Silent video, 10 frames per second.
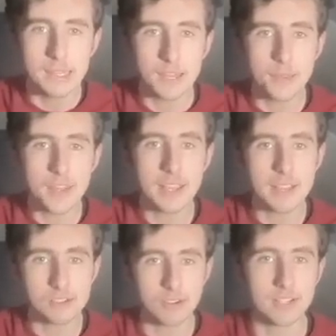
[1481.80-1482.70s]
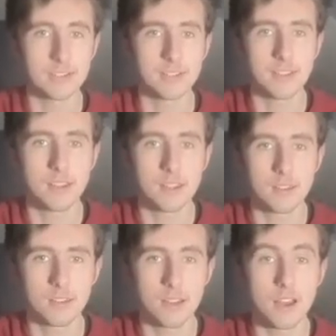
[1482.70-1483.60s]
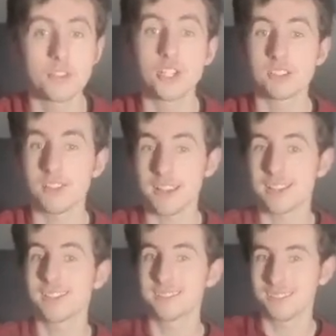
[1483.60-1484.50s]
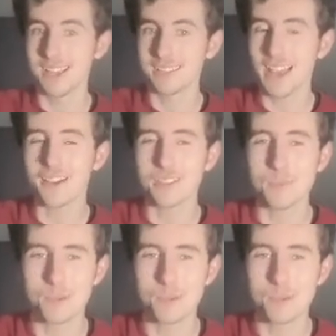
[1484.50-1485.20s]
Nothing is on it, uh, just like his character